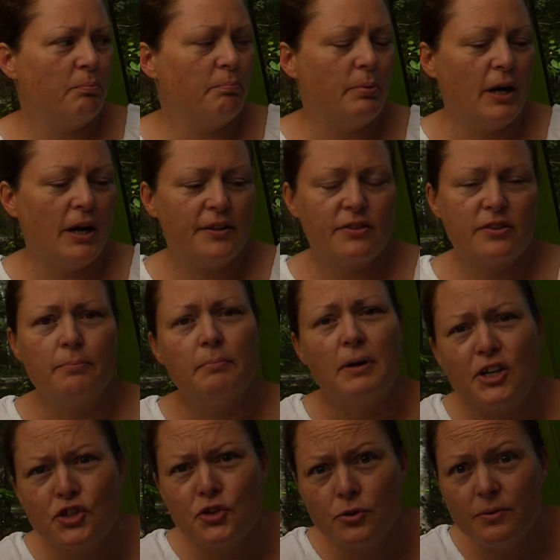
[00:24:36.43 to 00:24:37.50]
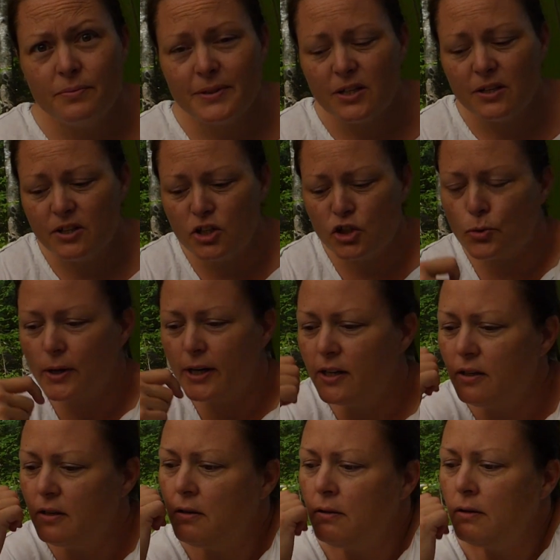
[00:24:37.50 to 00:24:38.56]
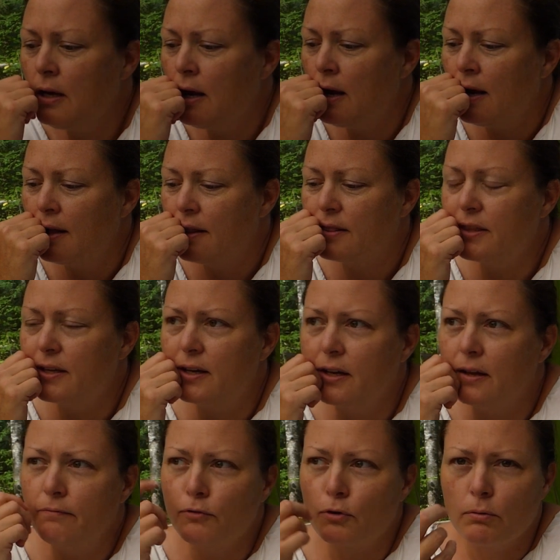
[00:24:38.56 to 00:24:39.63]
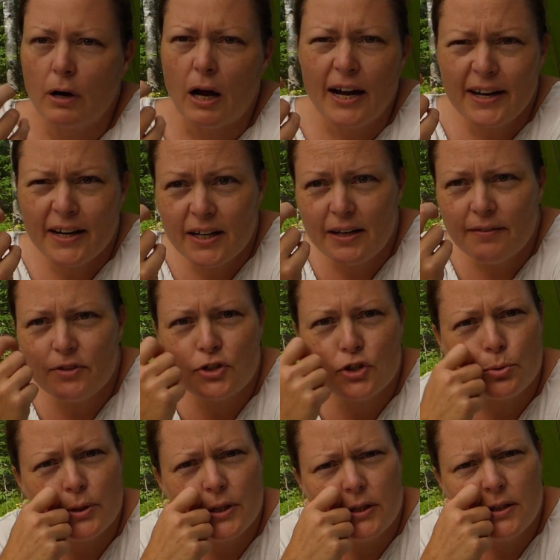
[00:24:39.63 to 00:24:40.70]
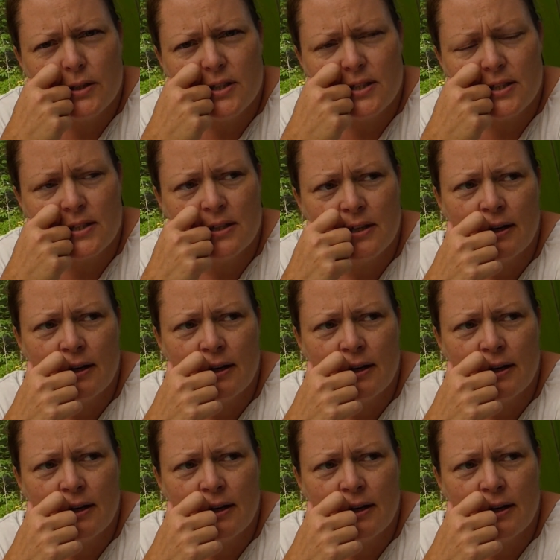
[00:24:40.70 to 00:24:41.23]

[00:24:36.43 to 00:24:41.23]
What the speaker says: But the mushrooms on the trail, the variety of the trees.